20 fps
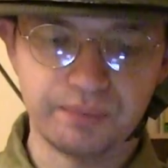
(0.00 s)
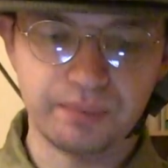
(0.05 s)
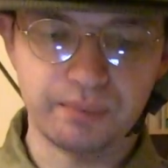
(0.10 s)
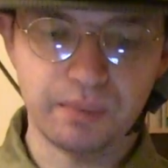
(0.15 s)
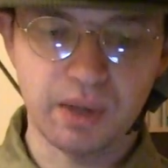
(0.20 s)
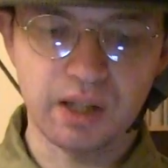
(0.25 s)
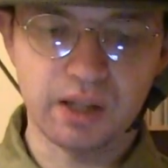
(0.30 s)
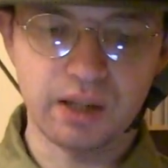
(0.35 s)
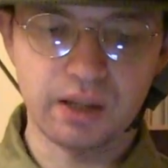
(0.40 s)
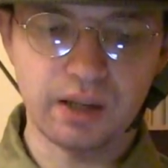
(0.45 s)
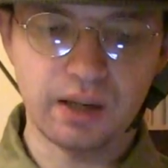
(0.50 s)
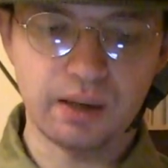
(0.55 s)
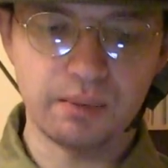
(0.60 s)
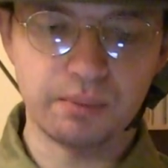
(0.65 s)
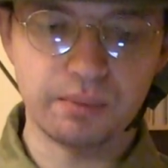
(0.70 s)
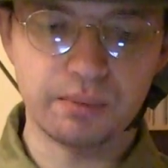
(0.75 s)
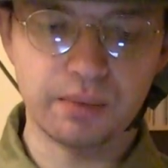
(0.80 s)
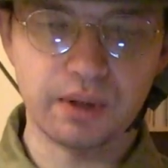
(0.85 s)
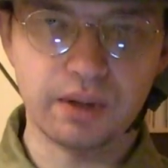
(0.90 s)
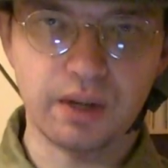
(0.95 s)
making
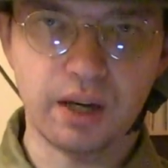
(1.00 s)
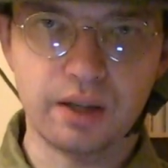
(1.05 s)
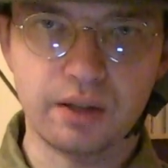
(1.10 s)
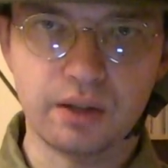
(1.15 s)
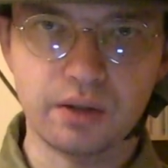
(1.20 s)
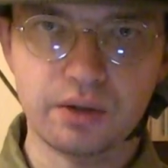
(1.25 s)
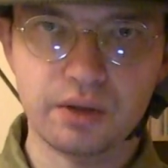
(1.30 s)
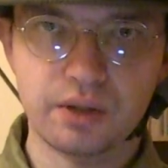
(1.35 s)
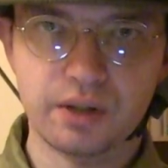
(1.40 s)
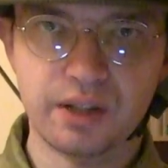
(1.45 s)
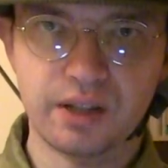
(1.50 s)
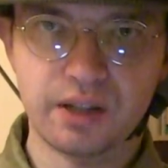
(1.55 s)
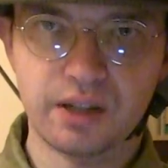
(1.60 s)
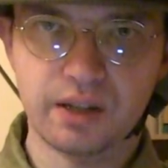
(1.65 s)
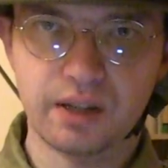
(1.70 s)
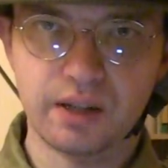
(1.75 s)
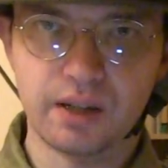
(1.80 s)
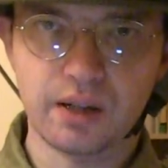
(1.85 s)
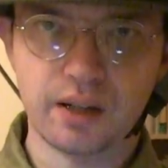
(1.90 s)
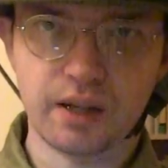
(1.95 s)
others
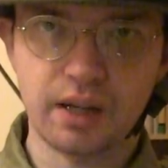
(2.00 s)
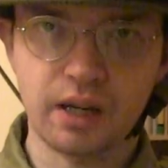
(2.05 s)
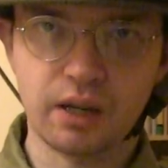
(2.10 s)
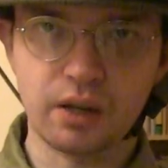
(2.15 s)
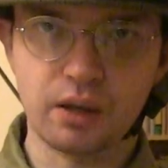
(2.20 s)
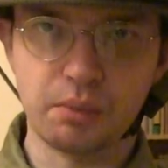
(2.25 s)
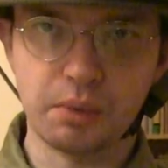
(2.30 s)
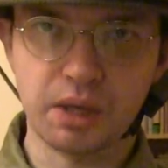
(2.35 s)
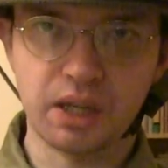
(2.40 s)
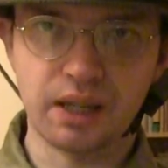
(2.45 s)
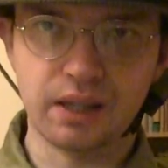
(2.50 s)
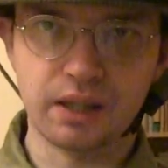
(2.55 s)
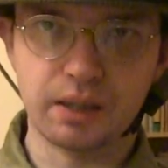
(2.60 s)
economically